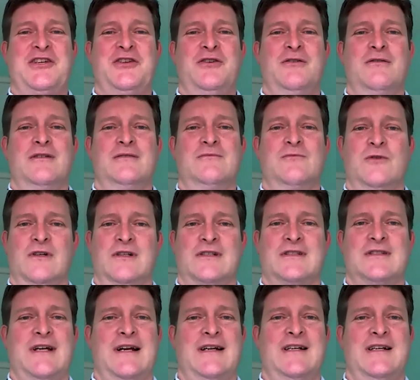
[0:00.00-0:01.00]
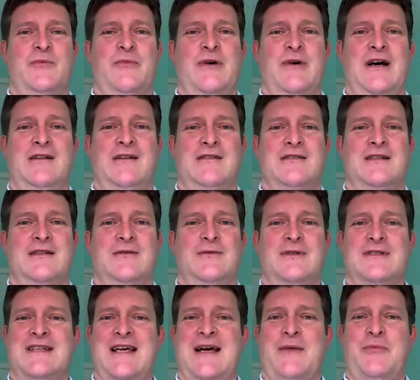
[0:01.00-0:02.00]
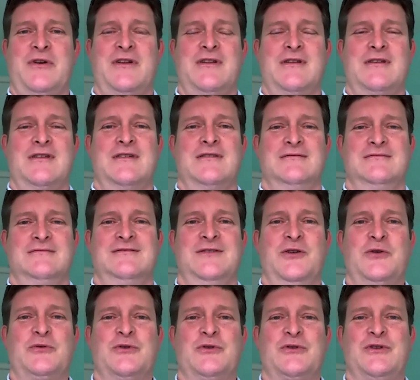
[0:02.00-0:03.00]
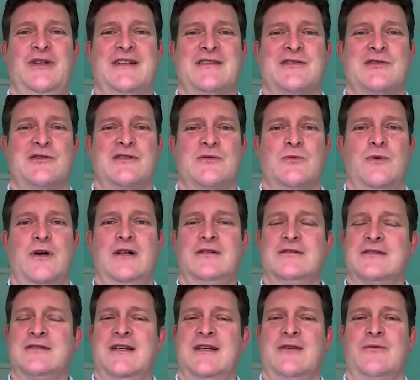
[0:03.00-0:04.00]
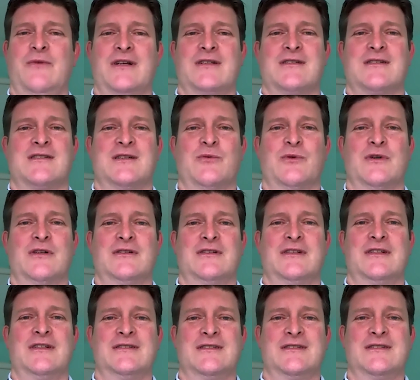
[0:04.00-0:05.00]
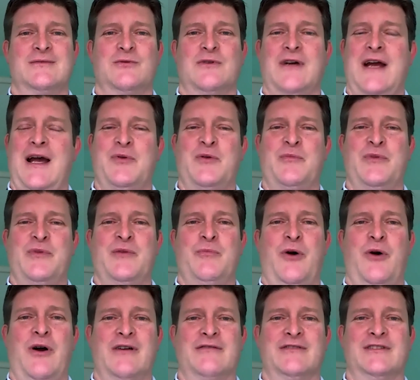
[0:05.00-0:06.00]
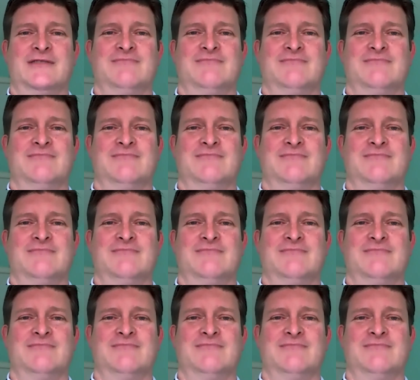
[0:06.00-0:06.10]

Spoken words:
you. And we're excited about what's happening in the local cluster as well, and can't wait to see where it leads. We're happy to be a part of it.